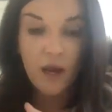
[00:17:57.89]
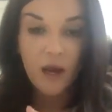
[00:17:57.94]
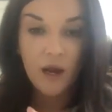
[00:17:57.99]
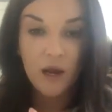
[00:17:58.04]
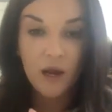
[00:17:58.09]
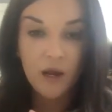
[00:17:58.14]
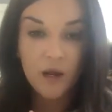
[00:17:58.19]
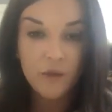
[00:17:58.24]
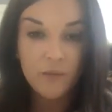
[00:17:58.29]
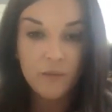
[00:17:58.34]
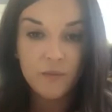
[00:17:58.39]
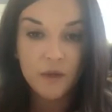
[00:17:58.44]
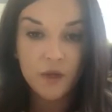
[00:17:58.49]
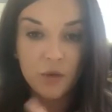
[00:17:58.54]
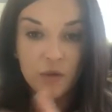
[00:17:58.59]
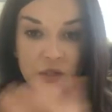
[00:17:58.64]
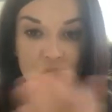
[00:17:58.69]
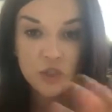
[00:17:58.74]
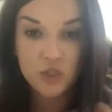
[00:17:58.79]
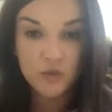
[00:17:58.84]

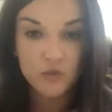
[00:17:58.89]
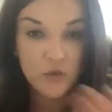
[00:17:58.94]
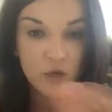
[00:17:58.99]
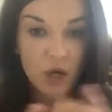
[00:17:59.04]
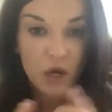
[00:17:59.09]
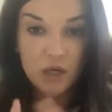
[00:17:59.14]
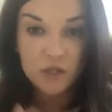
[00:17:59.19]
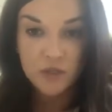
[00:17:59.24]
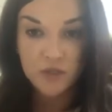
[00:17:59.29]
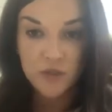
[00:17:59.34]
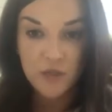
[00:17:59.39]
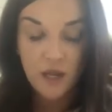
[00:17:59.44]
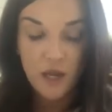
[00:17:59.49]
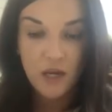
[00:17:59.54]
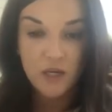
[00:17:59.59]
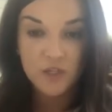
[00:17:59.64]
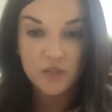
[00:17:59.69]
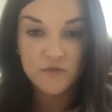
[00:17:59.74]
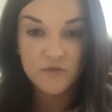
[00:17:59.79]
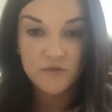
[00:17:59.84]
And children under the
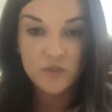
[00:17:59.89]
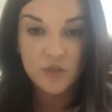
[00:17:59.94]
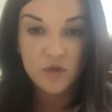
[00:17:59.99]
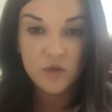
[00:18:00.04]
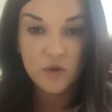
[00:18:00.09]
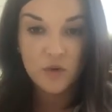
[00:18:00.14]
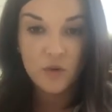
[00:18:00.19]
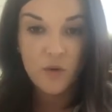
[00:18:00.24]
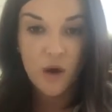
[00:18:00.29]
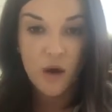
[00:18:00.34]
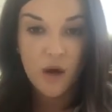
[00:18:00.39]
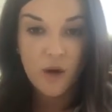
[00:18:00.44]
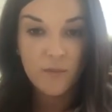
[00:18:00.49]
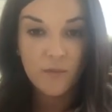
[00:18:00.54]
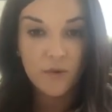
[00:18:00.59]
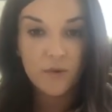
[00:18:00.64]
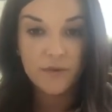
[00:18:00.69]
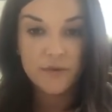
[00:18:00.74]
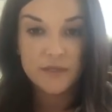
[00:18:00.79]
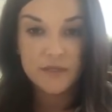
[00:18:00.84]
age of 2,
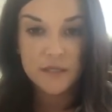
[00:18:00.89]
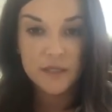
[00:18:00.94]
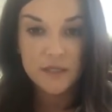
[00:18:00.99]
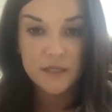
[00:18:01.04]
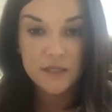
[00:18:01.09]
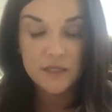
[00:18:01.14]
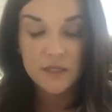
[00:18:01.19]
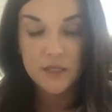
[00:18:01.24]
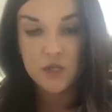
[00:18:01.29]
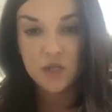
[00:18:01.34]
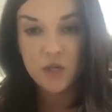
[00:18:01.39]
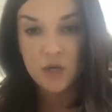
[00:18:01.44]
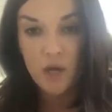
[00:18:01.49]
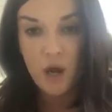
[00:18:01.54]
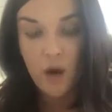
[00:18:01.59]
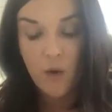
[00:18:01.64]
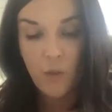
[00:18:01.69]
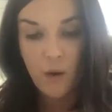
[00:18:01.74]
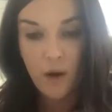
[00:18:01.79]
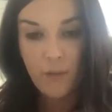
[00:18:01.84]
per the CDC, should
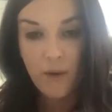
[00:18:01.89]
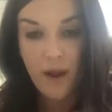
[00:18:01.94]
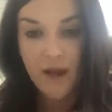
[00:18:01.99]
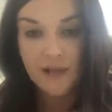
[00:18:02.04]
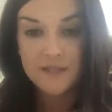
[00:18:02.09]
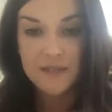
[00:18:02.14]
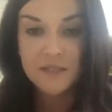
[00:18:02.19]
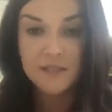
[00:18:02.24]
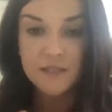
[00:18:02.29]
not wear a mask.